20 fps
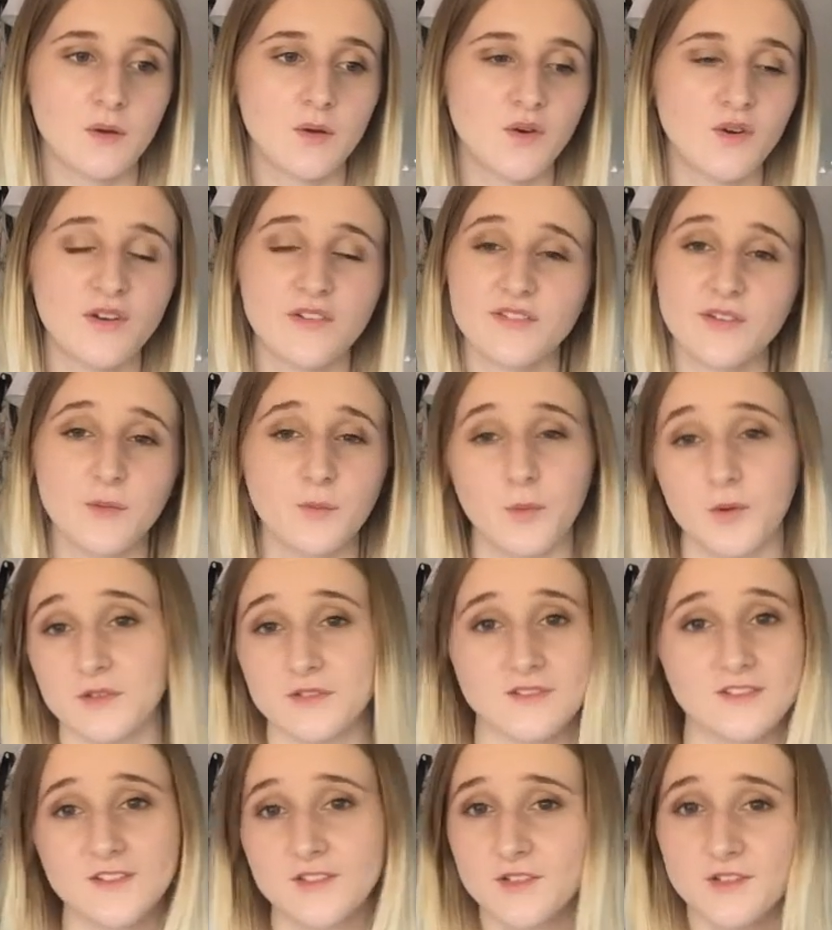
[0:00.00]
or if it
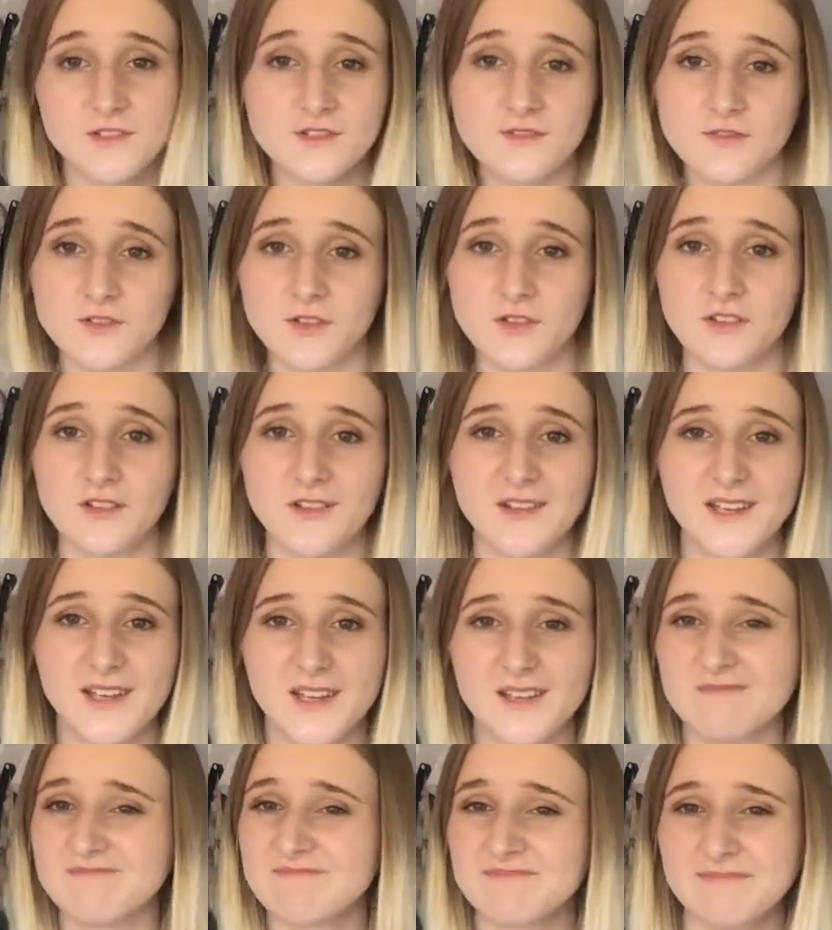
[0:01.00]
wasn't useful,
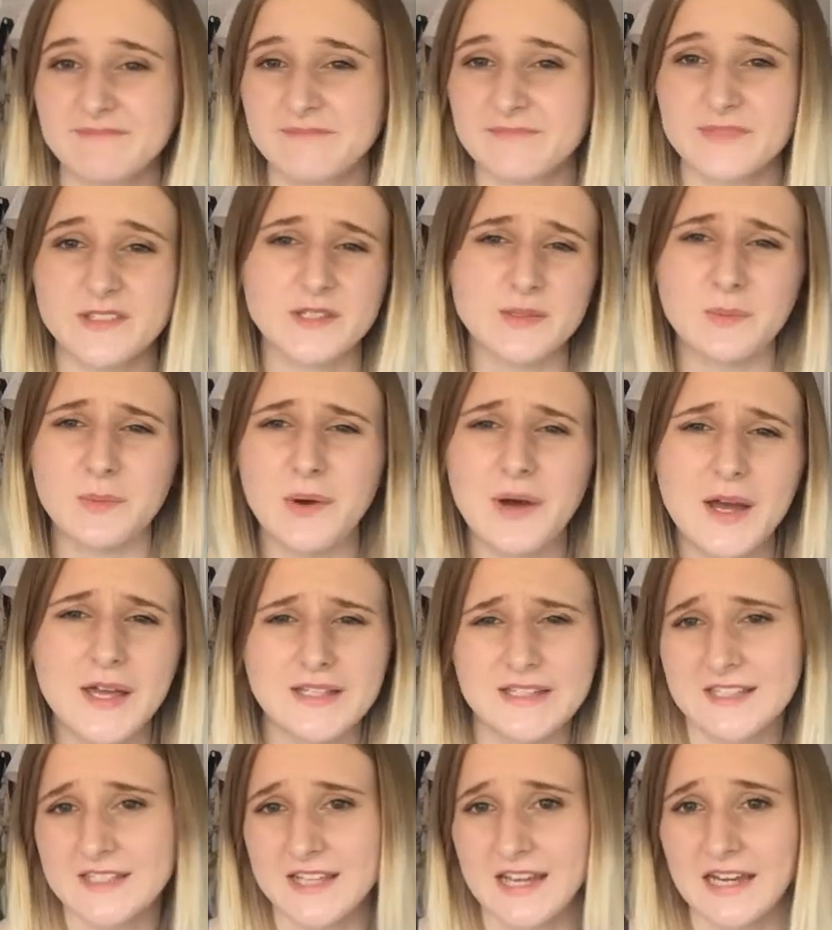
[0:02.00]
somewhat
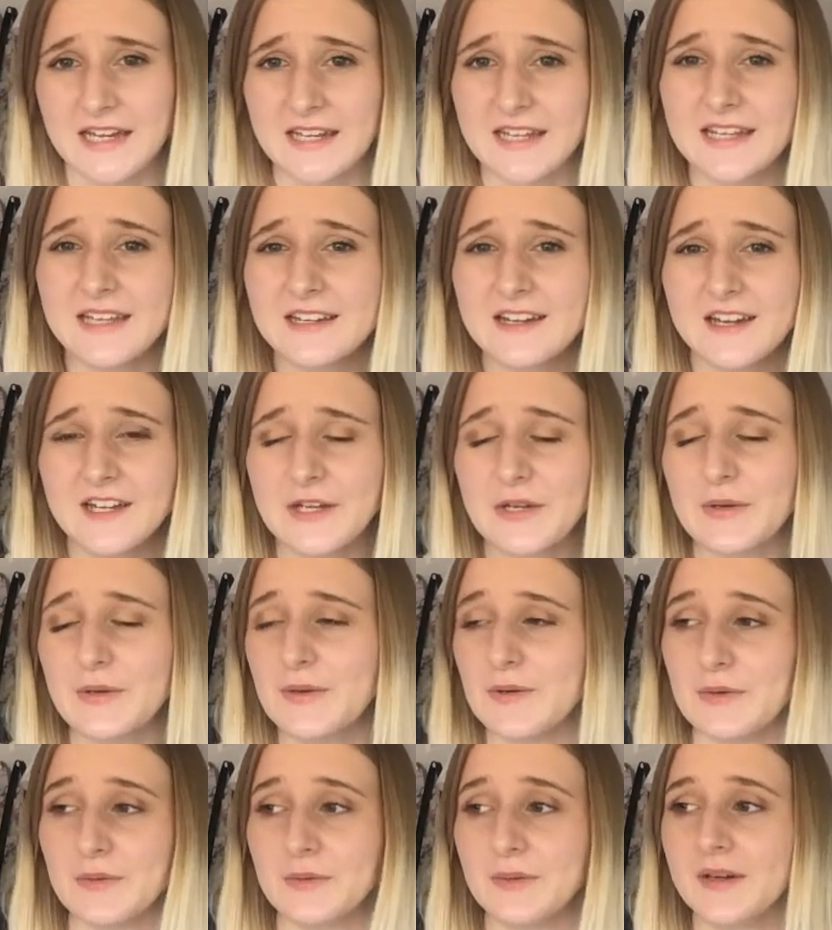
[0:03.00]
entertaining, I don't
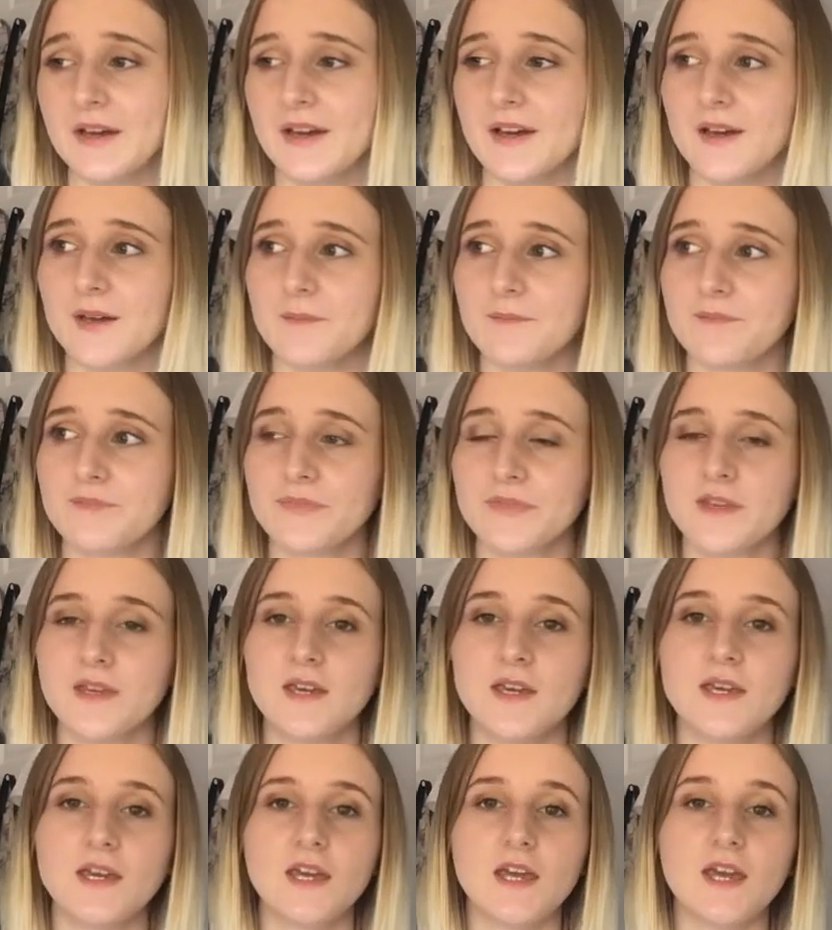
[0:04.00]
know. Um,
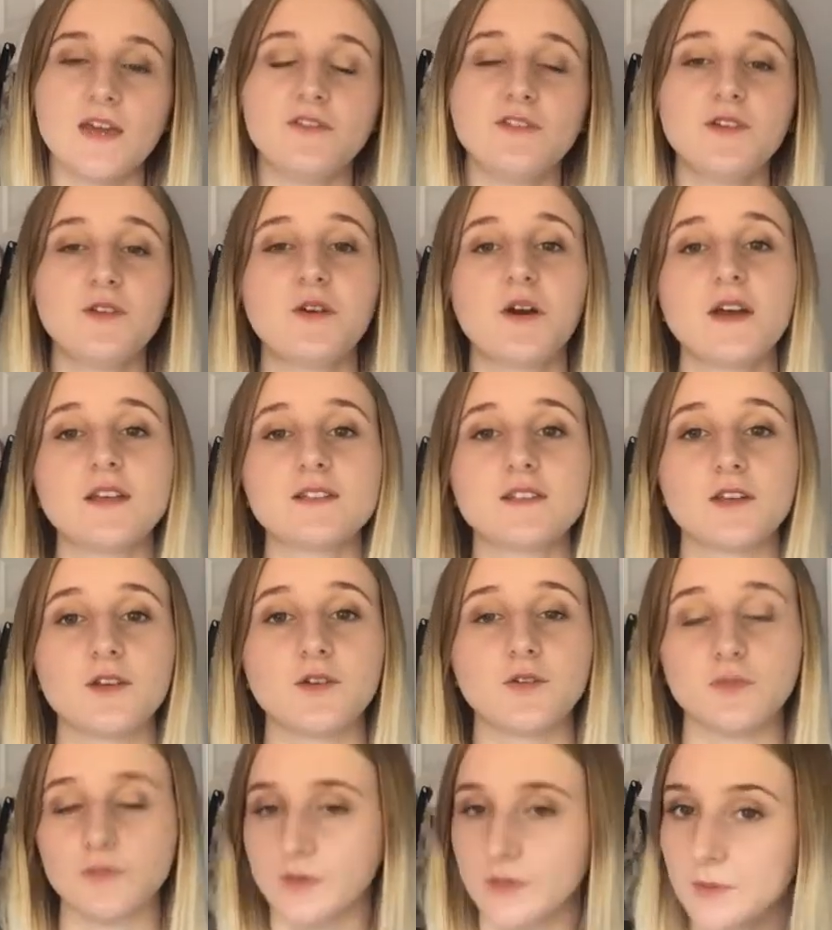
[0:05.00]
if you guys
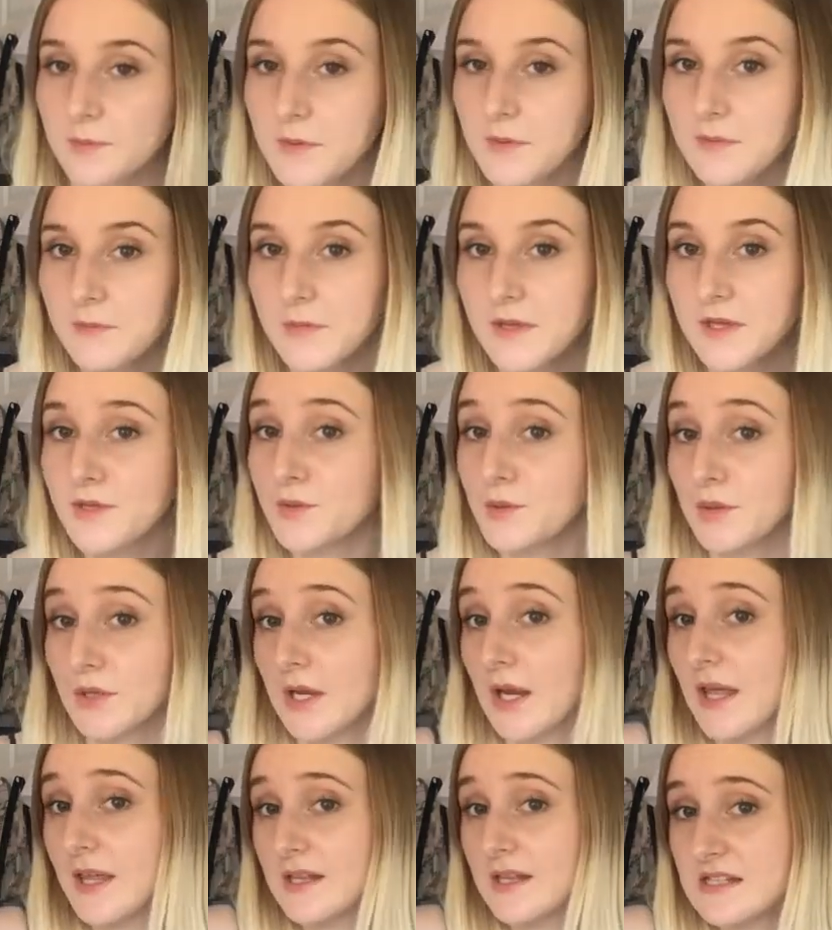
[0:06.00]
agree with me, you could
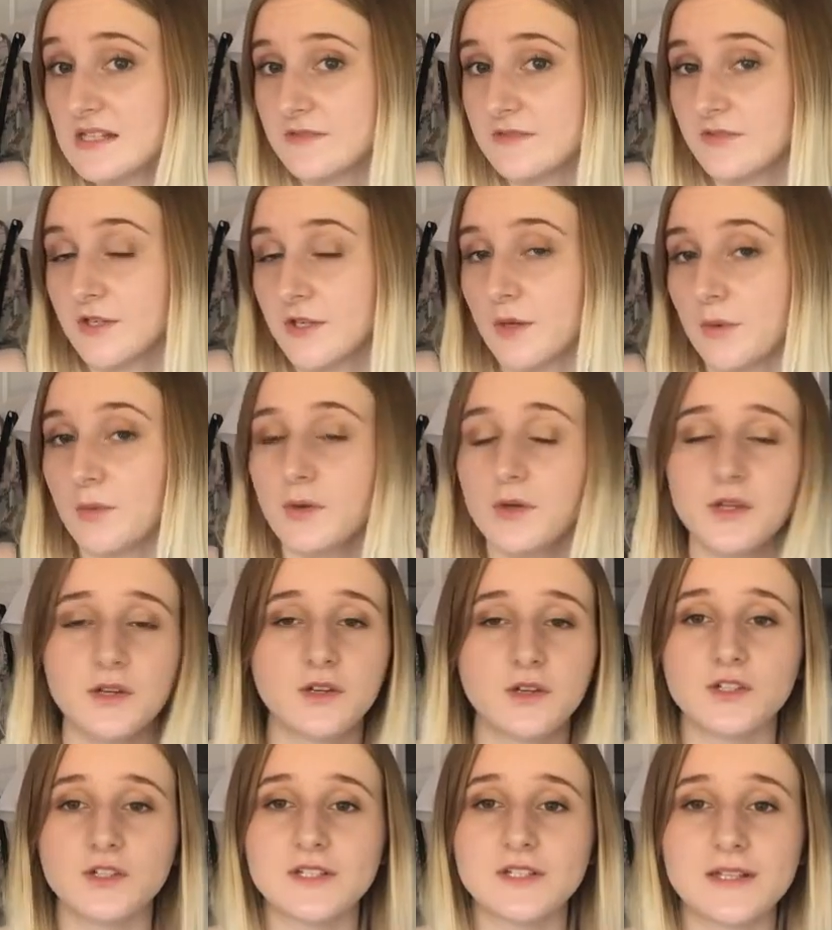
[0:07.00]
like this video, or you
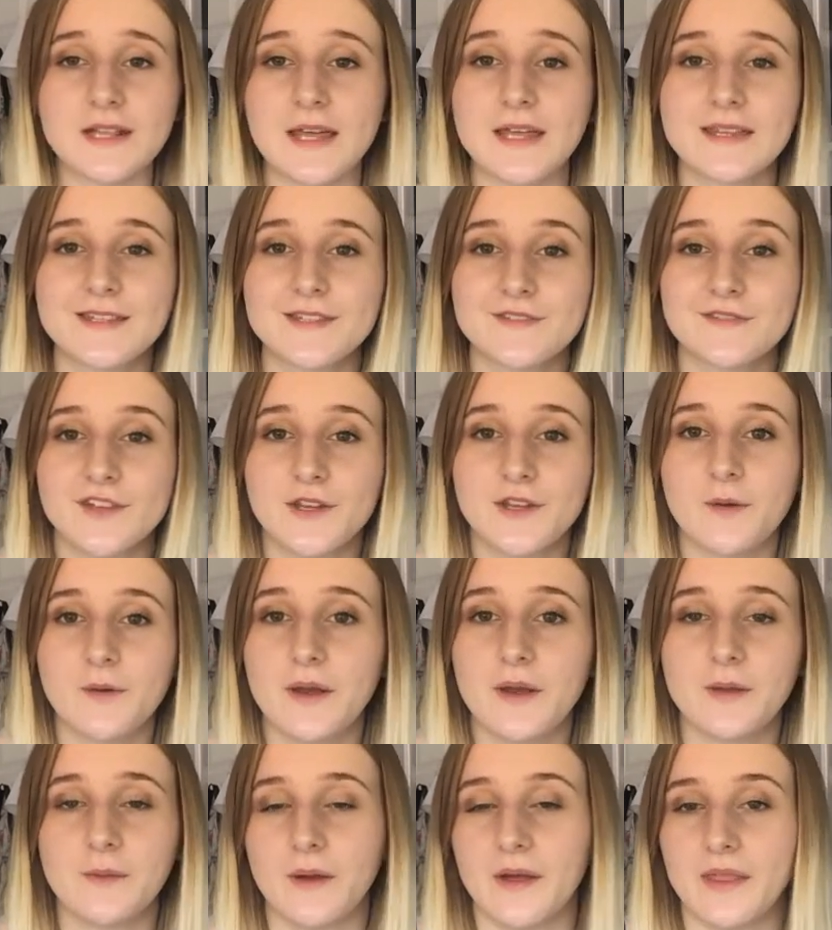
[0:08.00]
could just like this video
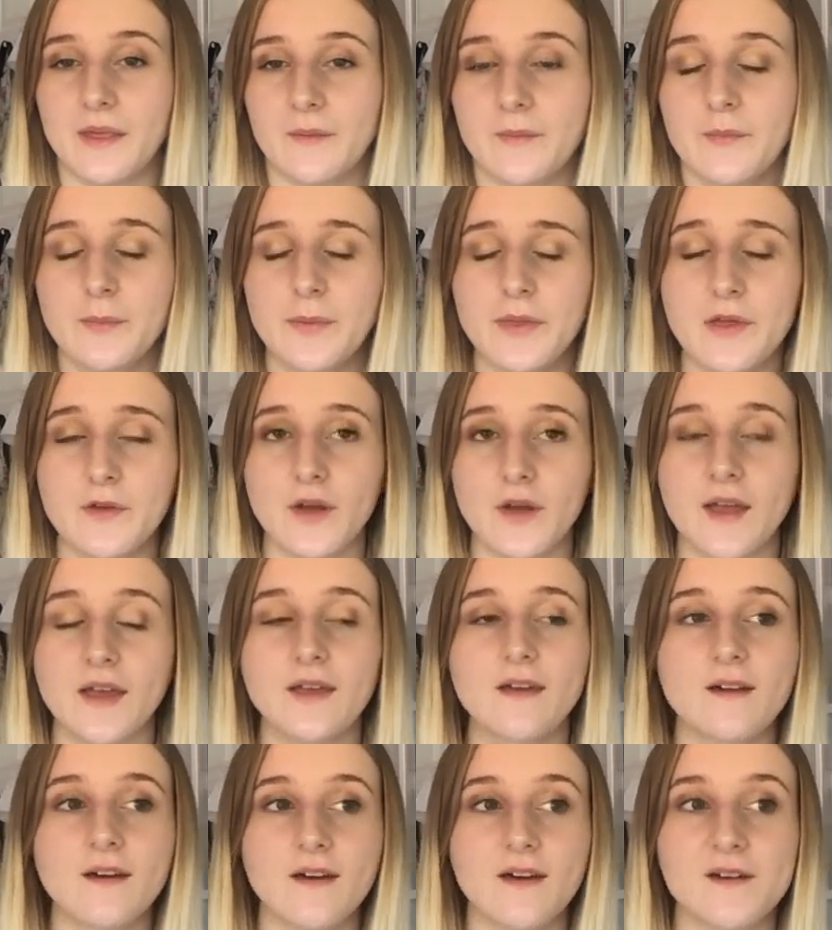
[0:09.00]
anyway, that would be
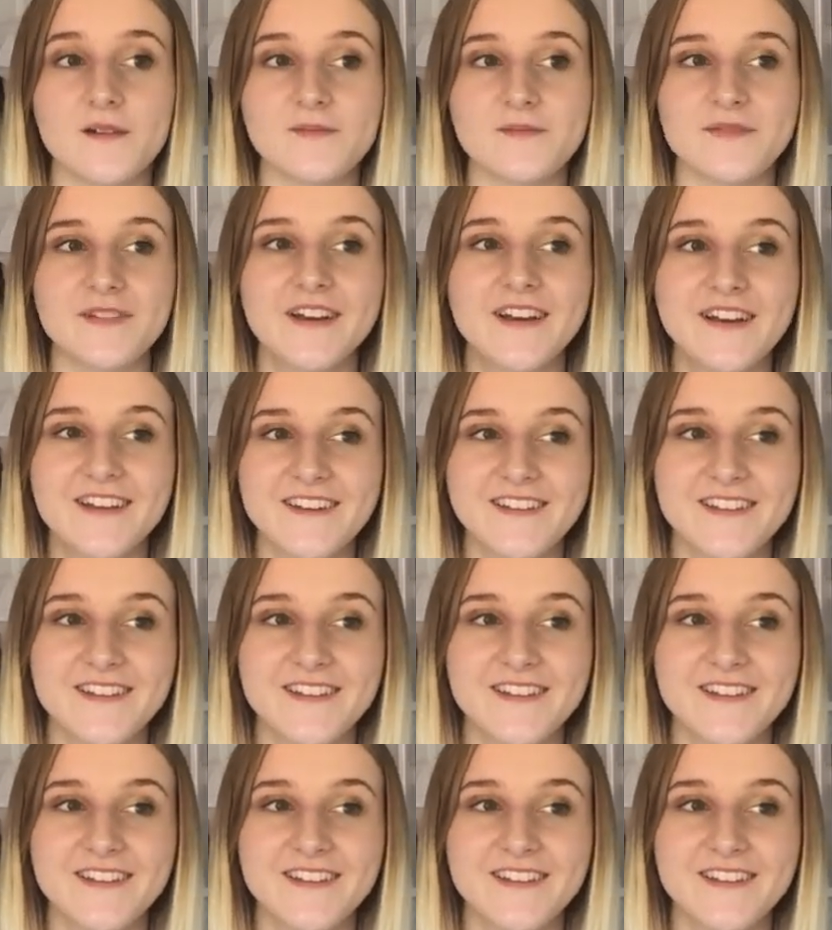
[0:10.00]
great. Um,